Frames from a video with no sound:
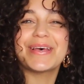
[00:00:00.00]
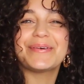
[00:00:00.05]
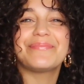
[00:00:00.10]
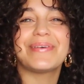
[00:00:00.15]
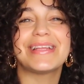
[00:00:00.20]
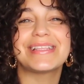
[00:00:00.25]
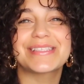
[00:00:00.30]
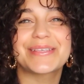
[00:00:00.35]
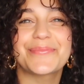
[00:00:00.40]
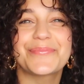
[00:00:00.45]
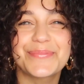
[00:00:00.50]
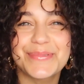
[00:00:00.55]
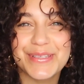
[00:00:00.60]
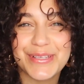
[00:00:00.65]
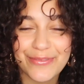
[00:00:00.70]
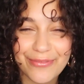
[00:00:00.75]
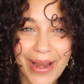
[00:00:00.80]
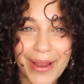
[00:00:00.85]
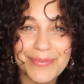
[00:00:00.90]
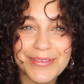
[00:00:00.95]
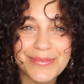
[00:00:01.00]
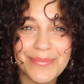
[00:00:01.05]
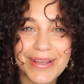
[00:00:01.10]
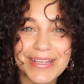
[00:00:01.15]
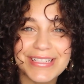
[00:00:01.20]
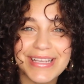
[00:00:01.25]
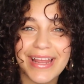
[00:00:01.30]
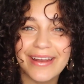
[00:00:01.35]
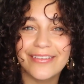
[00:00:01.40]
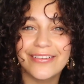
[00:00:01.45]
up and subscribe to
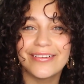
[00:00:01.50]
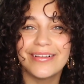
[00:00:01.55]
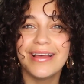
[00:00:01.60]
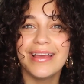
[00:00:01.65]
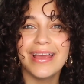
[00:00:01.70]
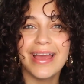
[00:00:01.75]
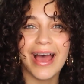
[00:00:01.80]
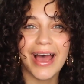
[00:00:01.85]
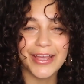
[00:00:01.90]
my channel.